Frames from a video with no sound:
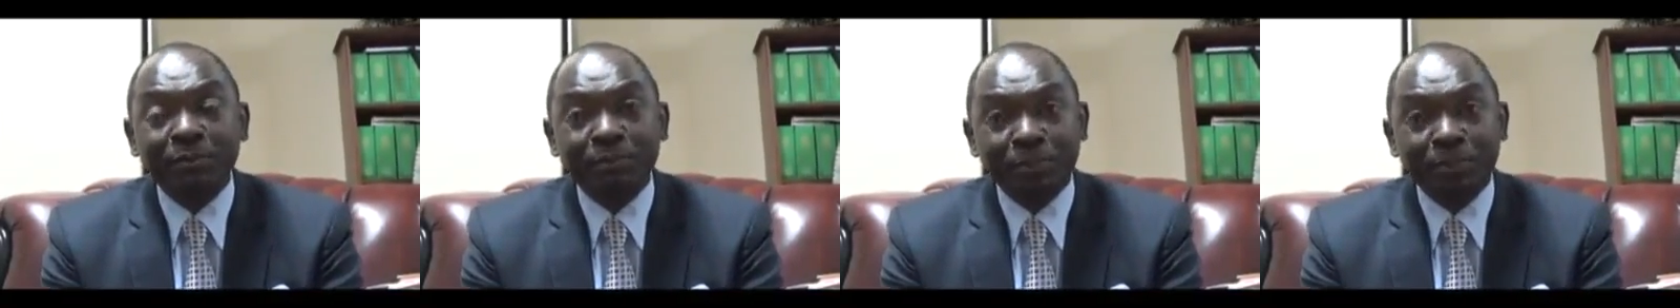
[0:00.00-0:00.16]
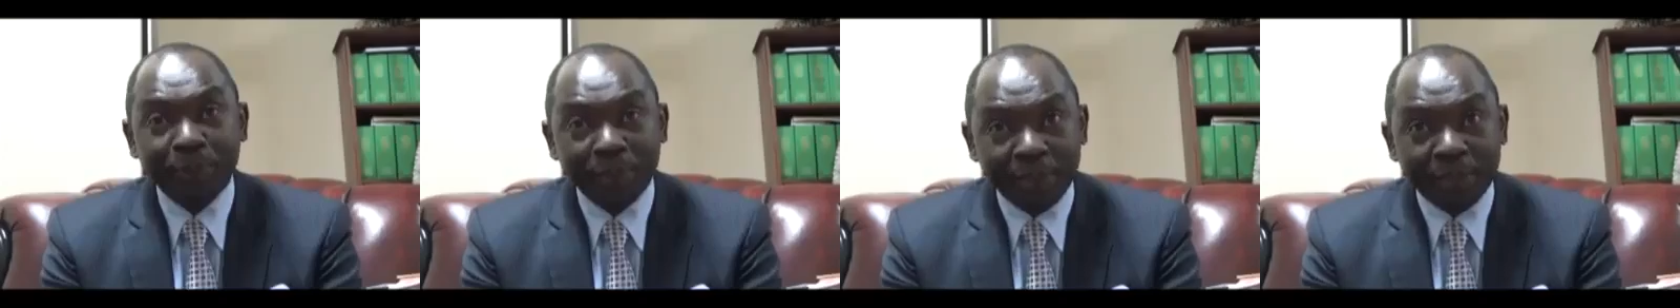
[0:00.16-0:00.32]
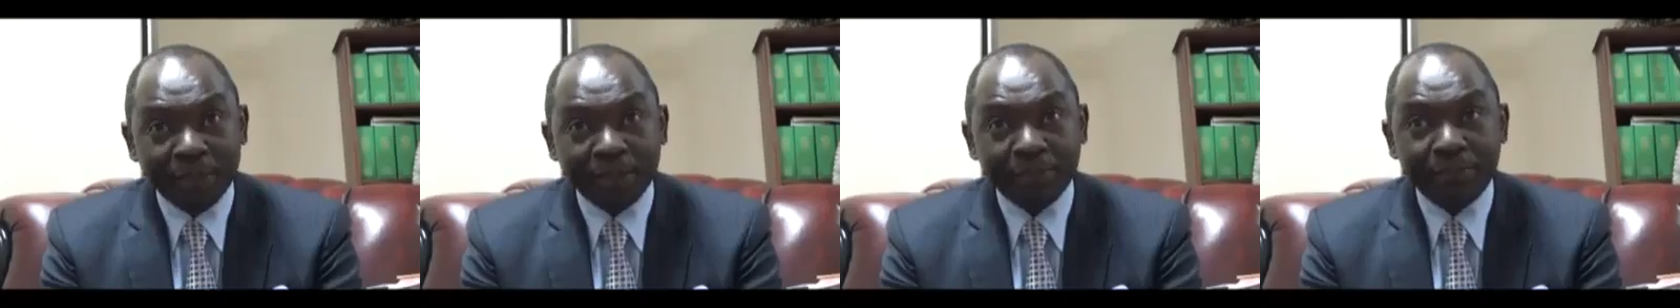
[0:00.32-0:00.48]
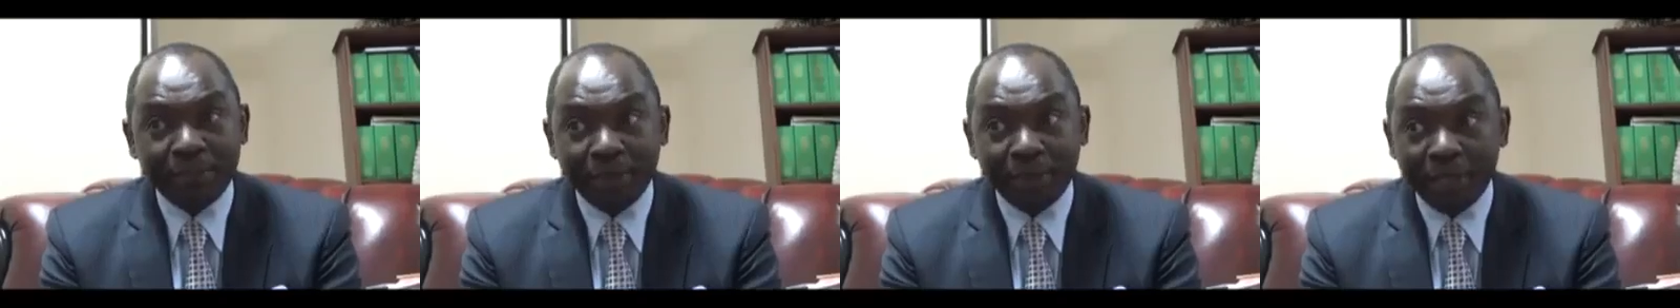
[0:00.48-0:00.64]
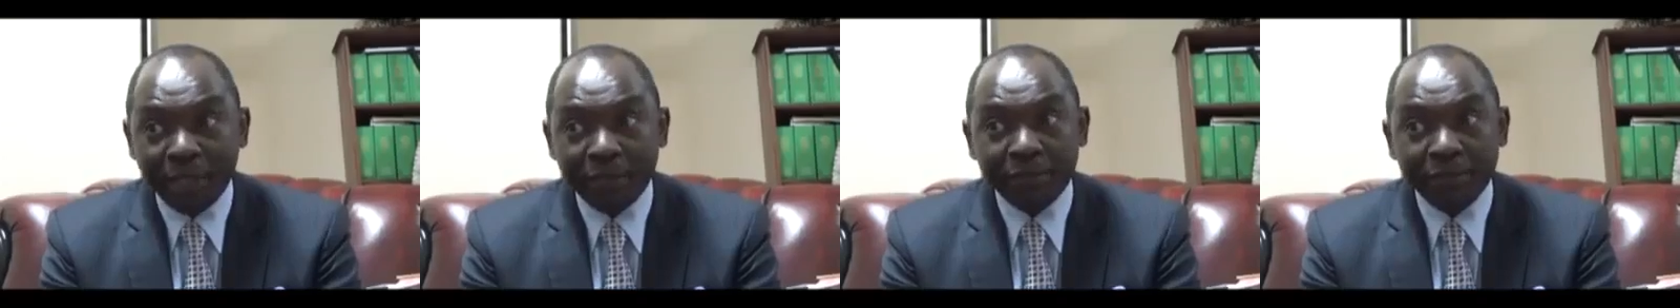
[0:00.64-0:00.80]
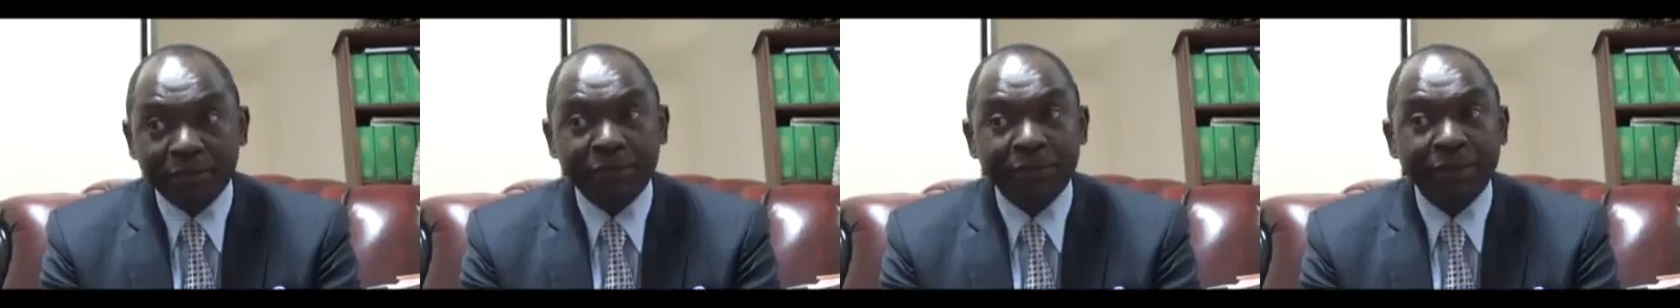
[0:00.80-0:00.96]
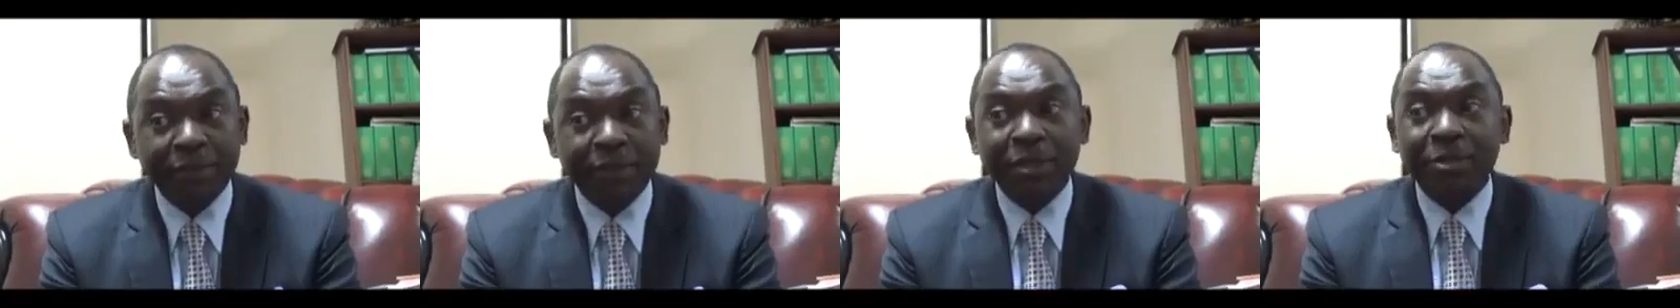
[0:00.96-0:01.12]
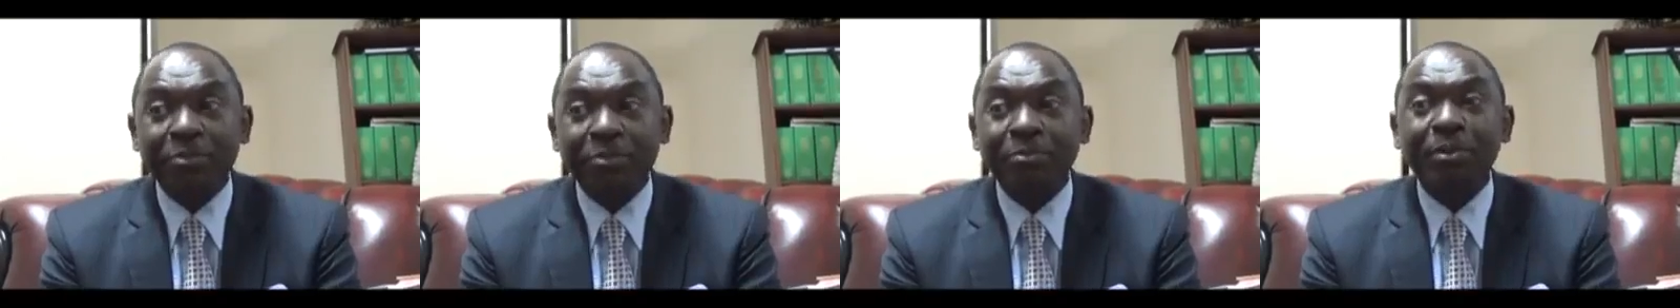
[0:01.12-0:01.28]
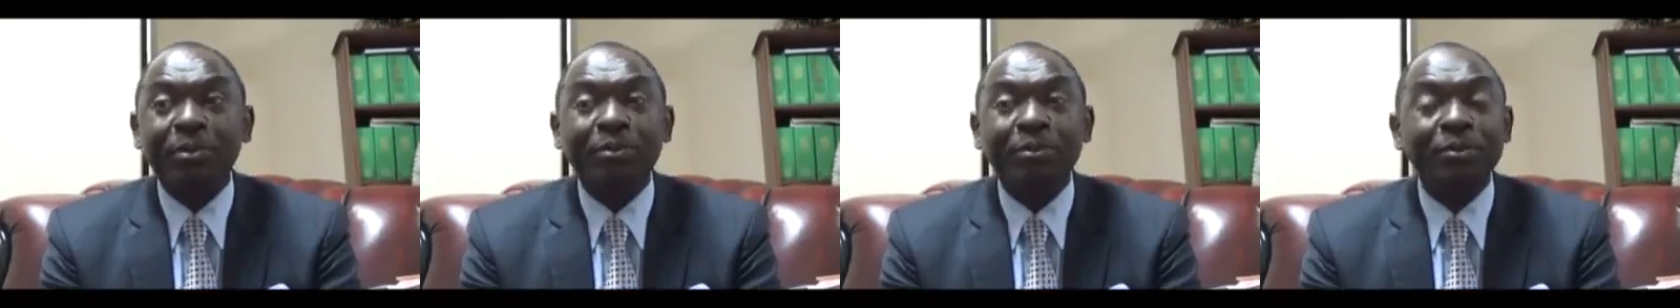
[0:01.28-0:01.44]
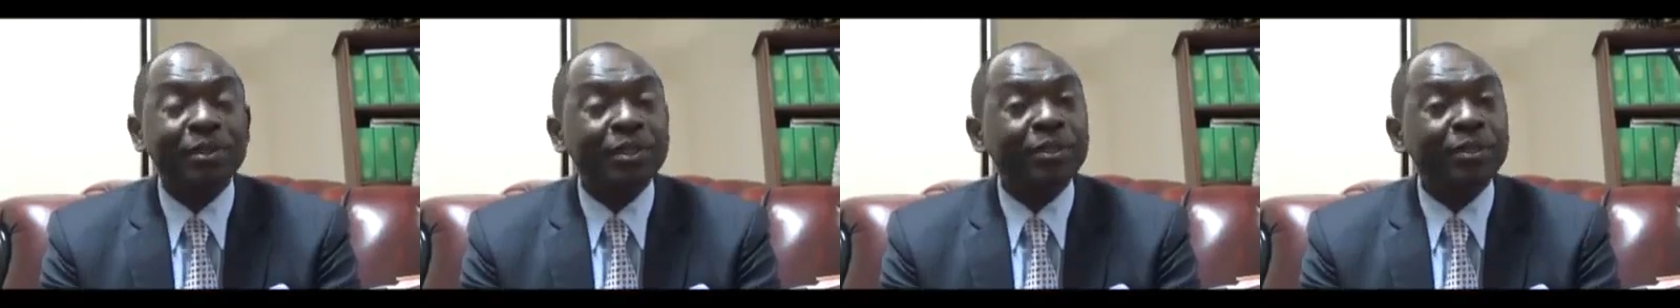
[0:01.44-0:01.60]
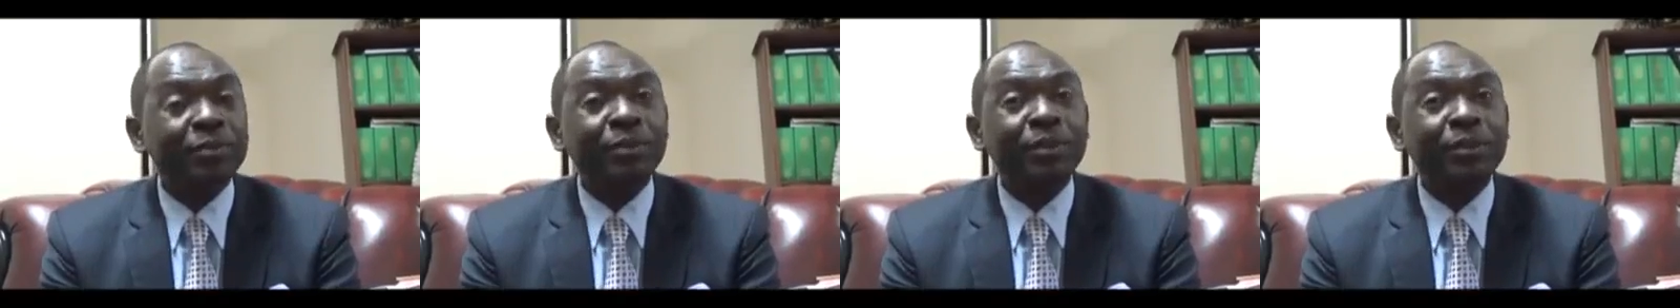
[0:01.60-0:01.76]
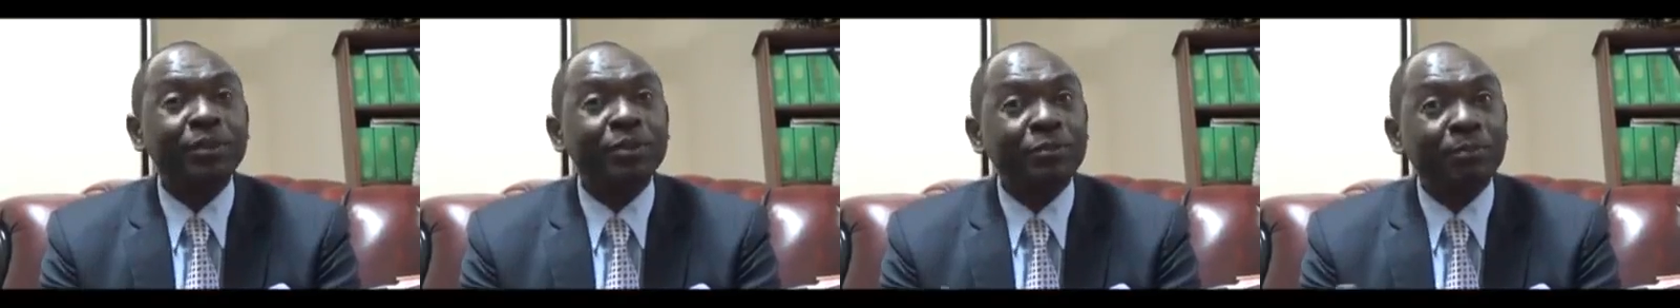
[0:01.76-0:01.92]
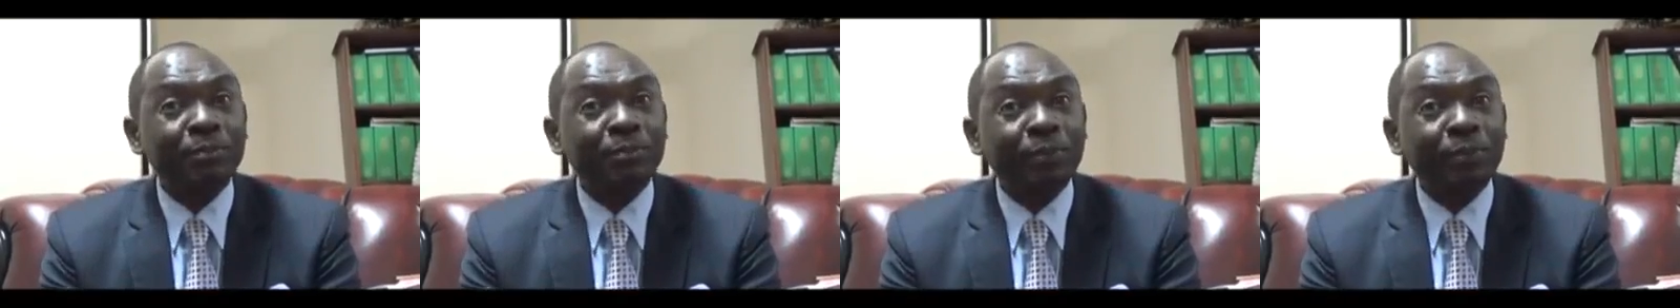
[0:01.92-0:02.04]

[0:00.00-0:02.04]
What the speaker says: PF because they want to